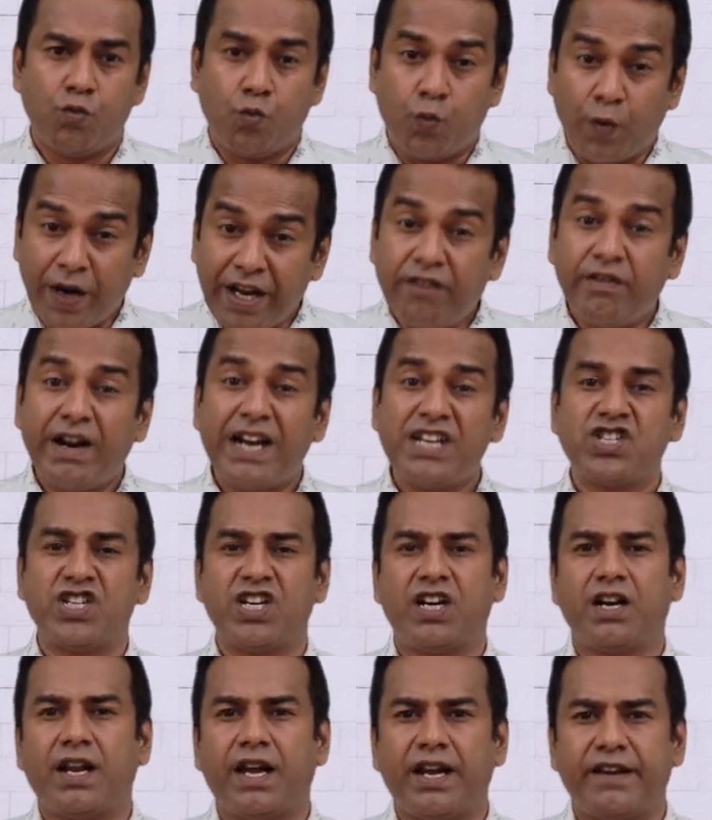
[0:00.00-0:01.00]
Regrets
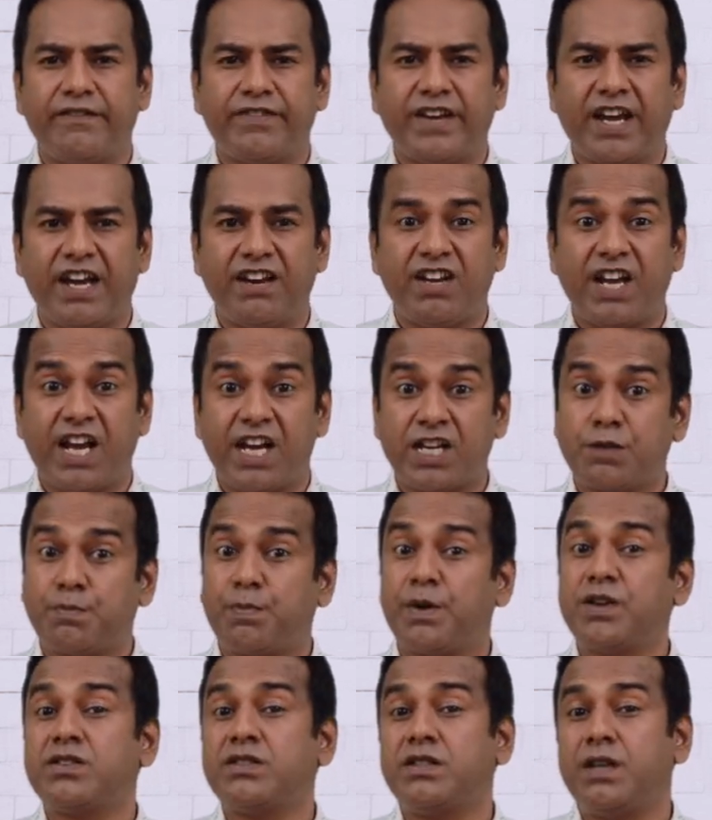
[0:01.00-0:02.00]
in life can
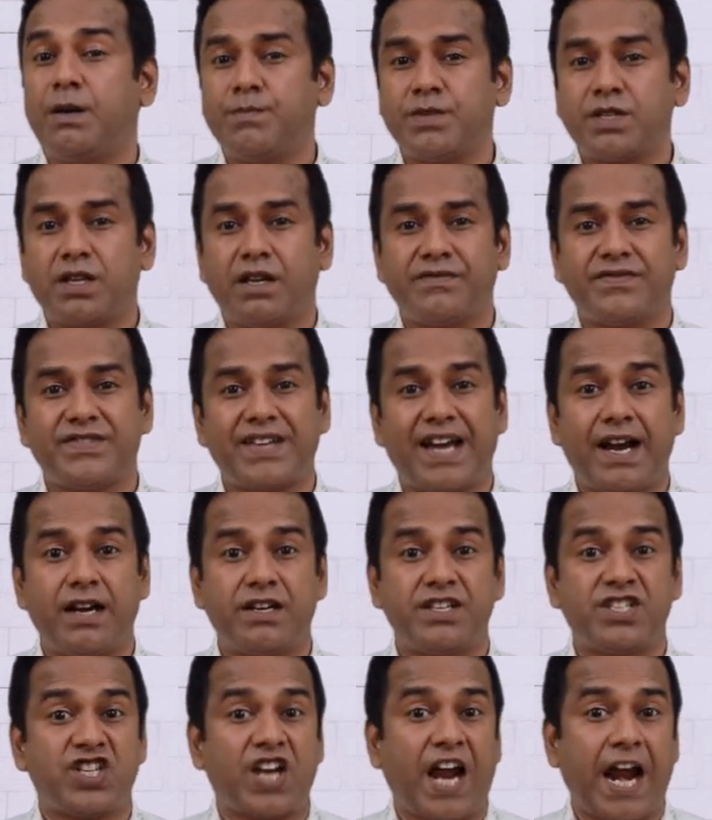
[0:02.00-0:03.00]
express themselves
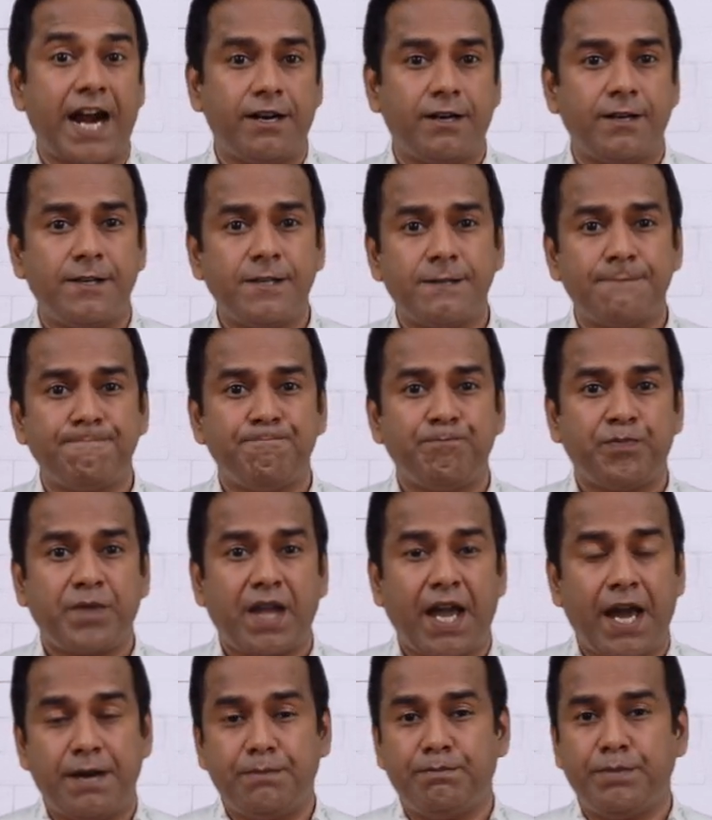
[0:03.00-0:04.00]
as sadness
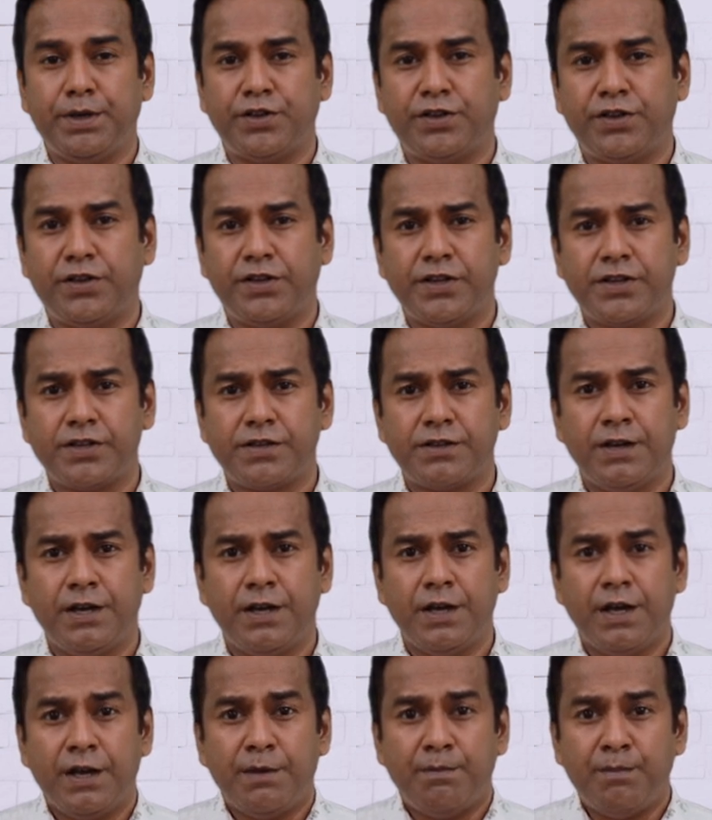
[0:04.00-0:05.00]
and bitterness
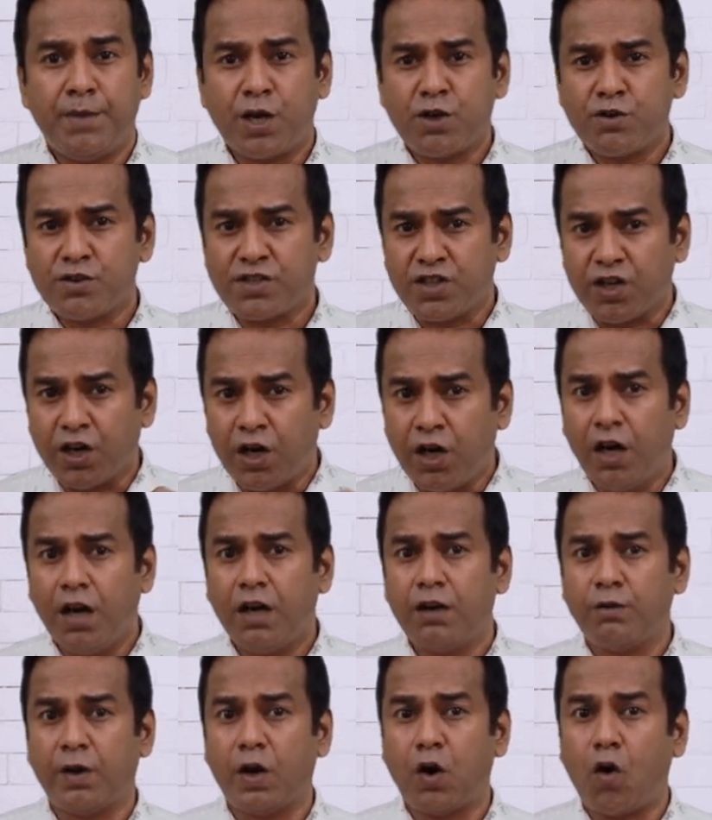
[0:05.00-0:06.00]
because the
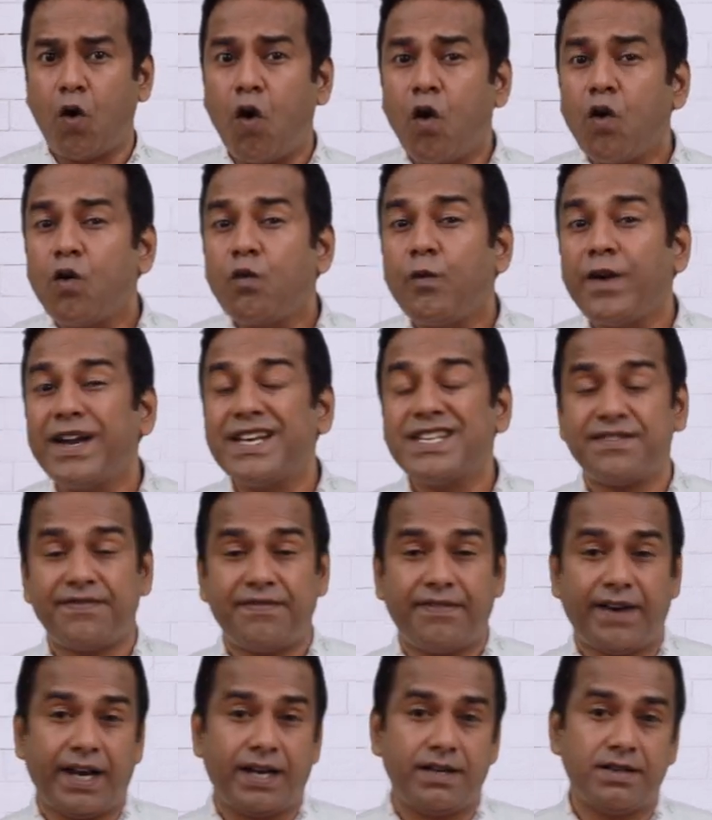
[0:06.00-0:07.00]
hurt will always
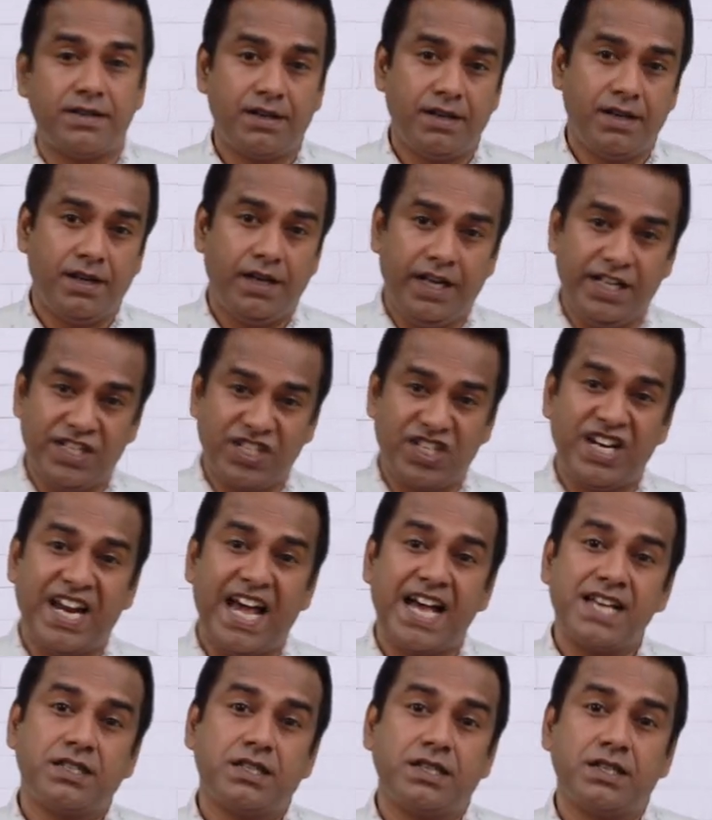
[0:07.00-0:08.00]
find its
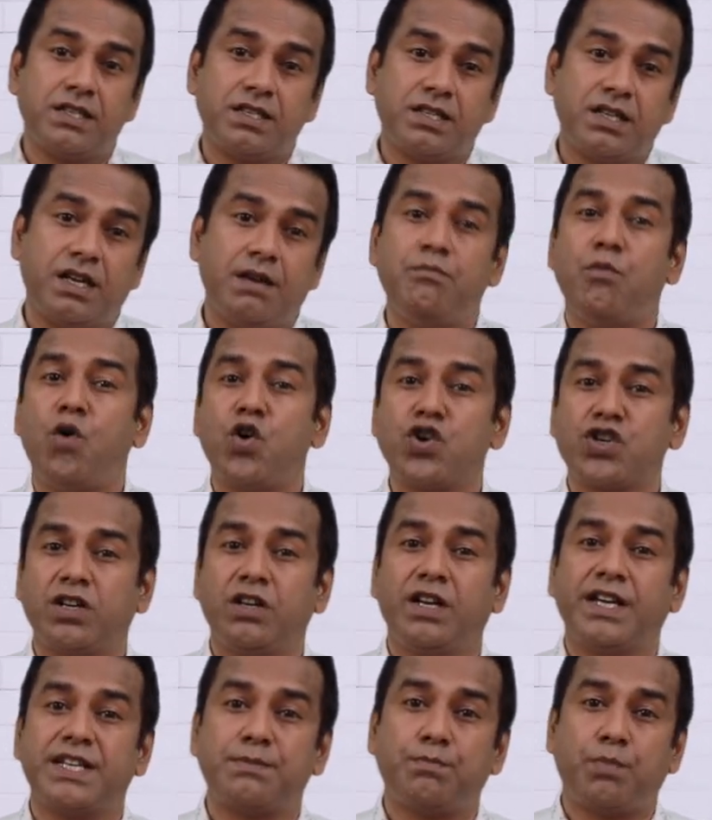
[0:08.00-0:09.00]
nastiest
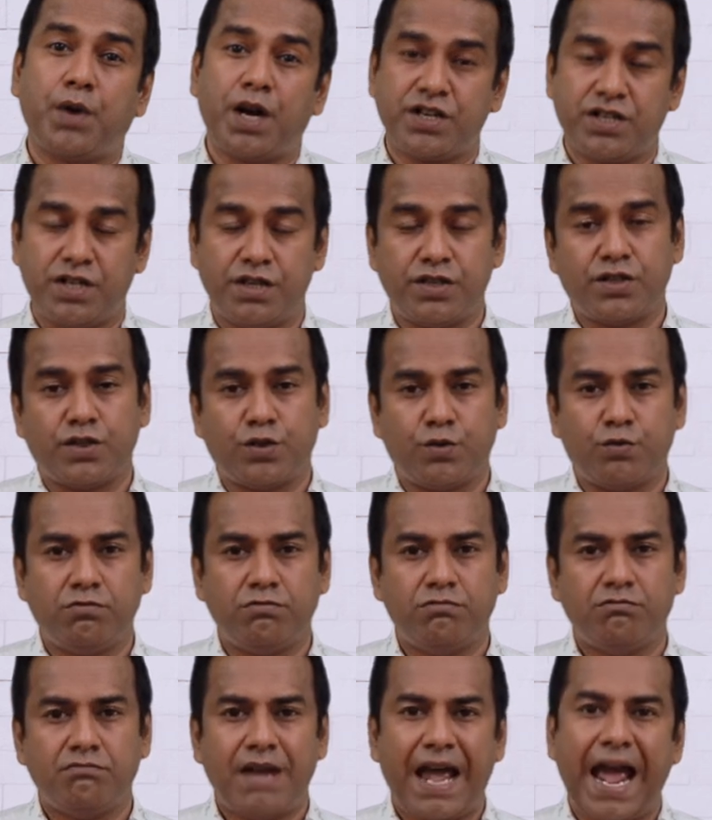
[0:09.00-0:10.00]
emotional expressions through
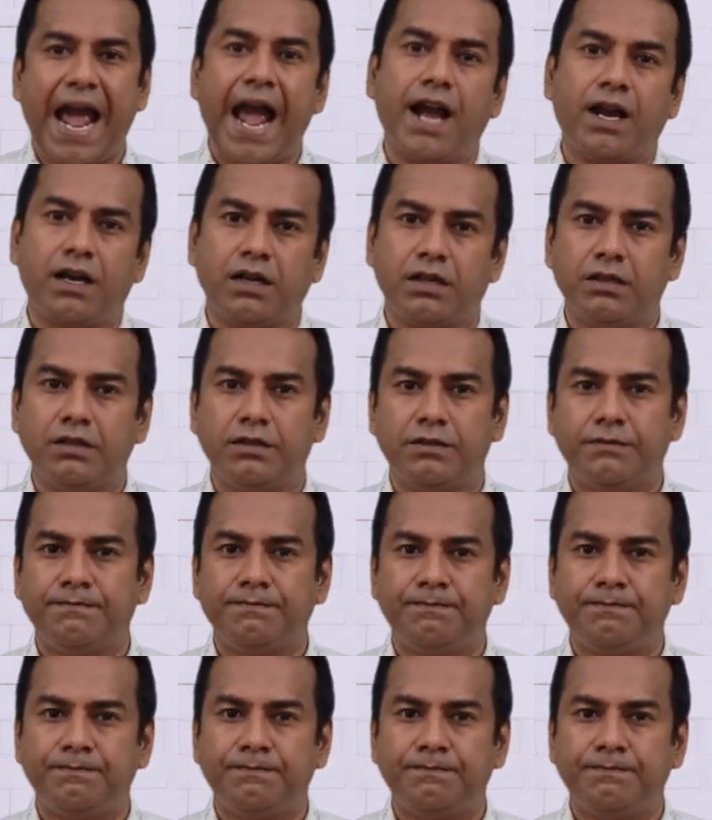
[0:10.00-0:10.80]
anger.